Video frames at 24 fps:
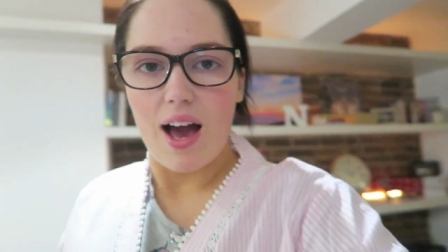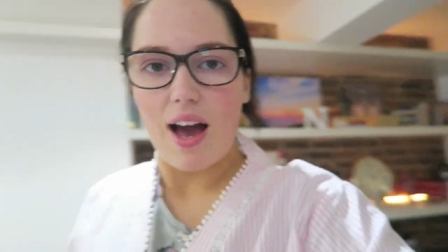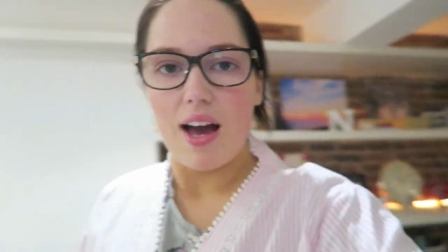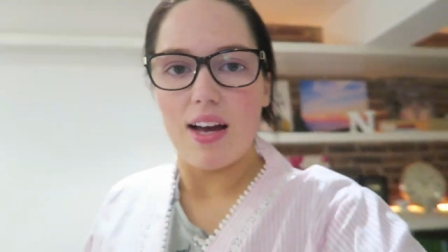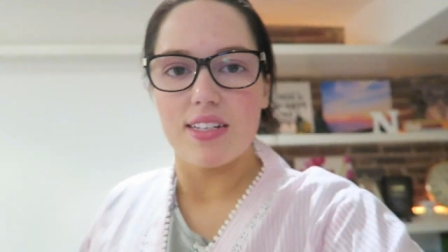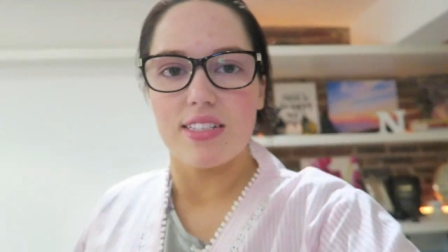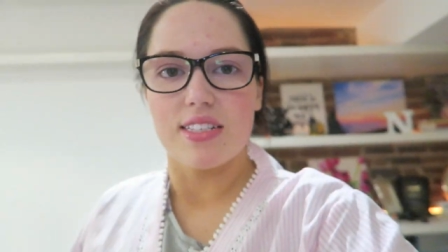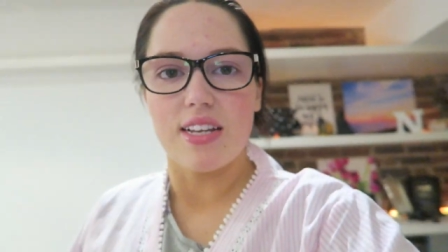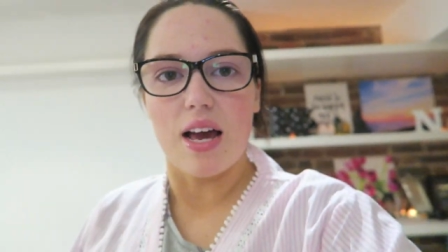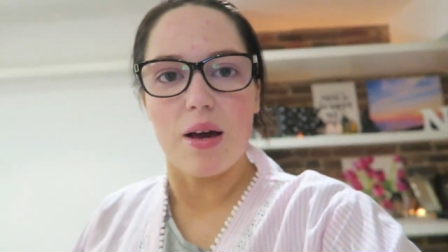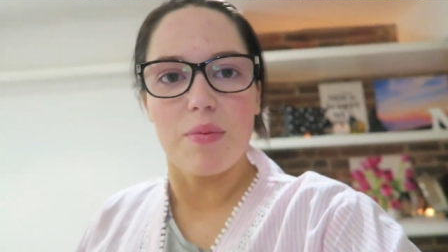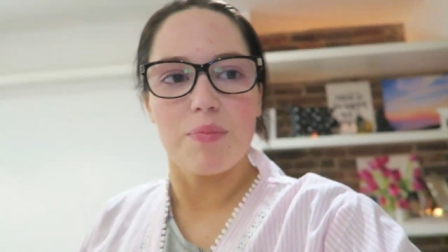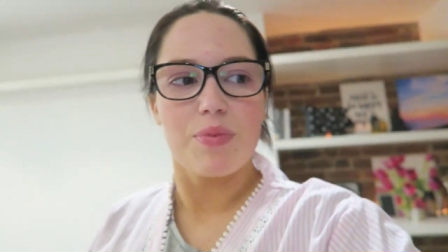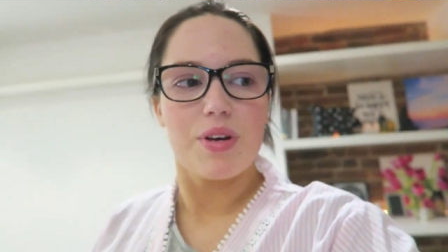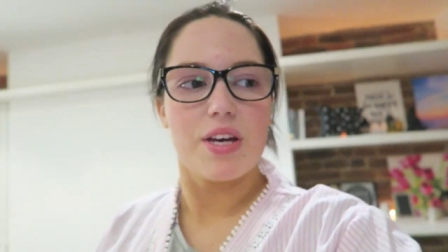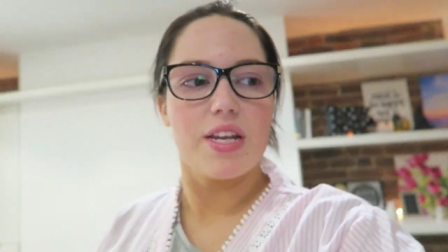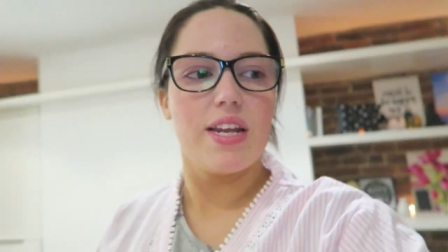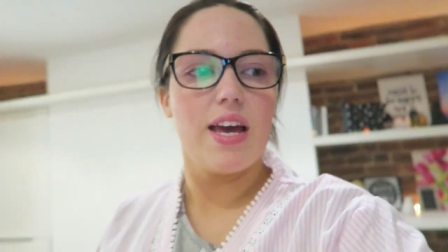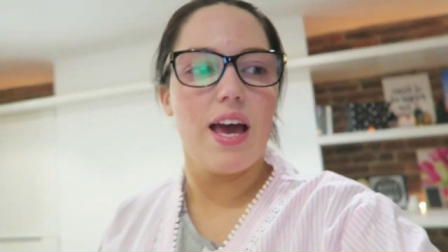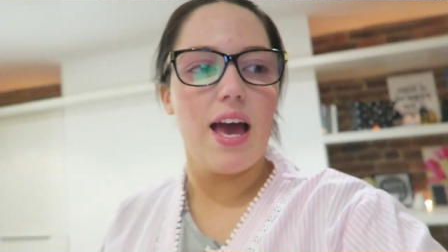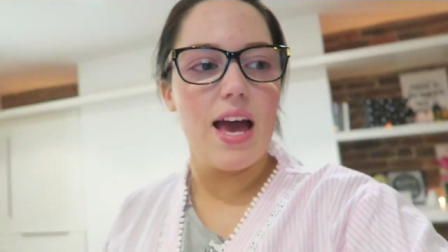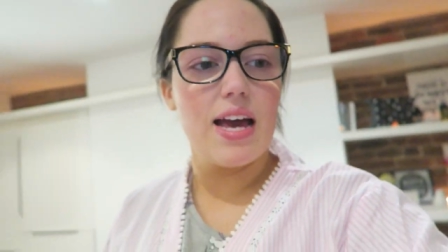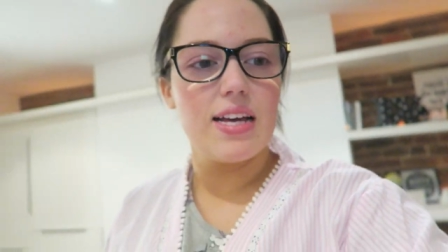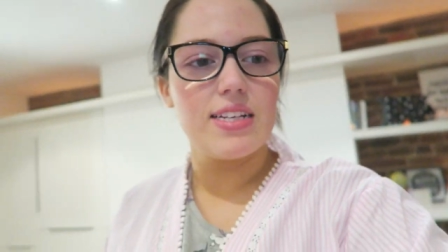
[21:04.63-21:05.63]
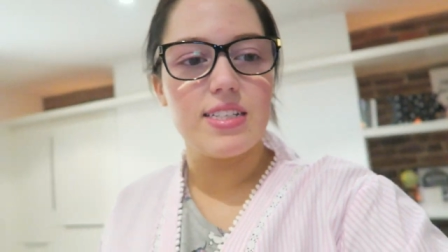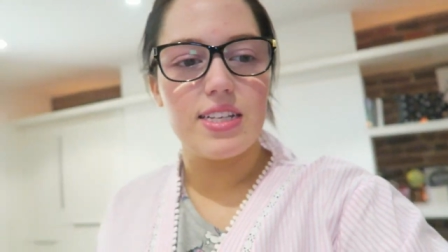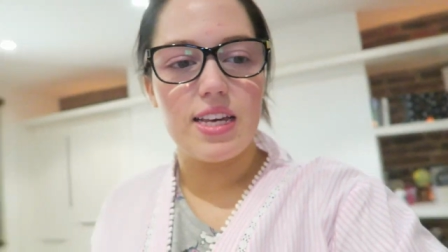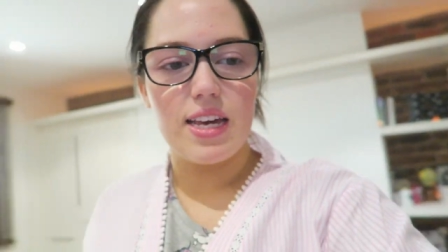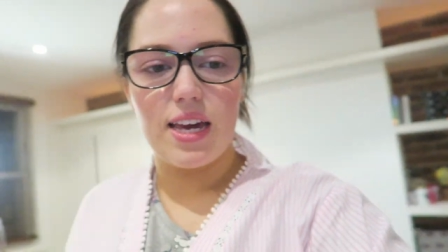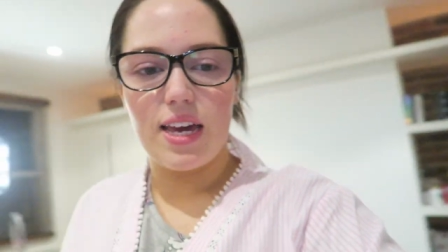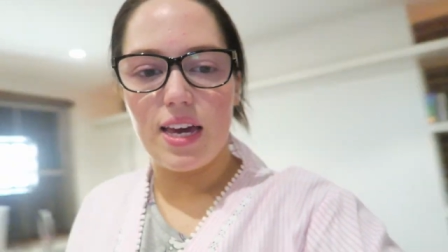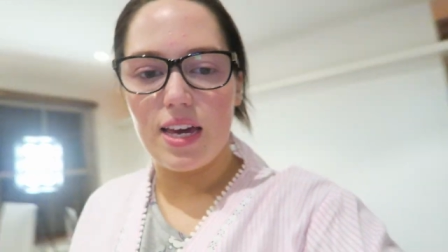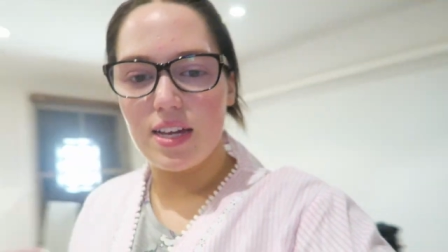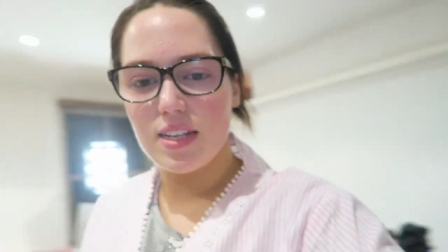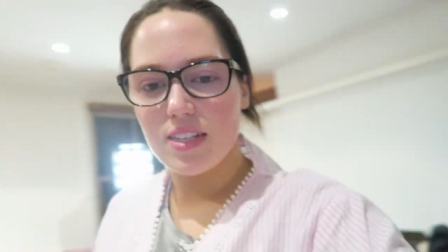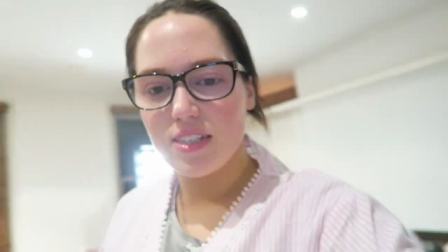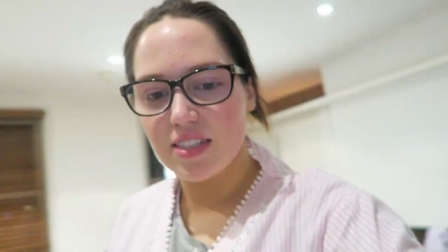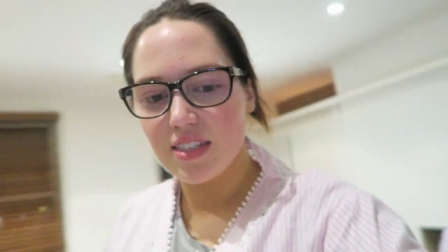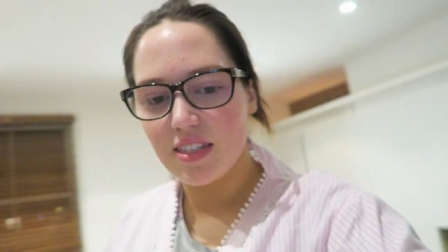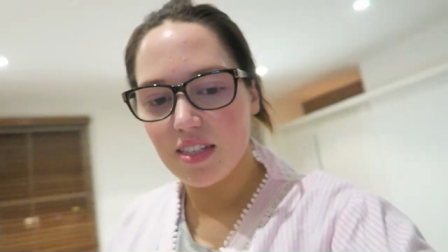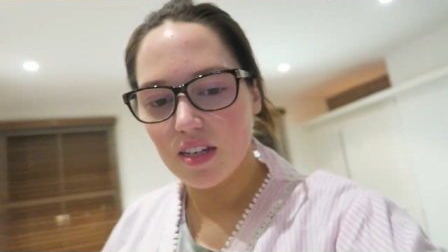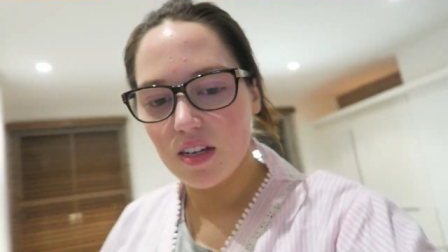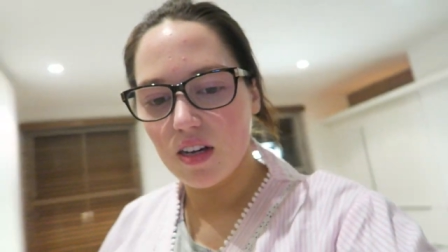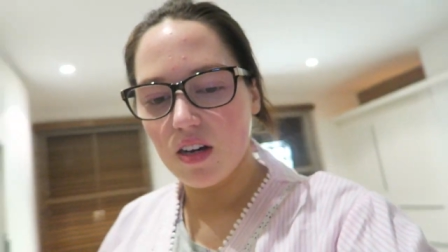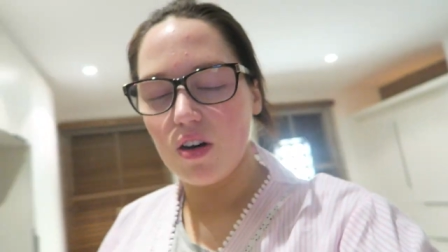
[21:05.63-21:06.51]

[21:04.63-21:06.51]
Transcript: and I'm gonna edit,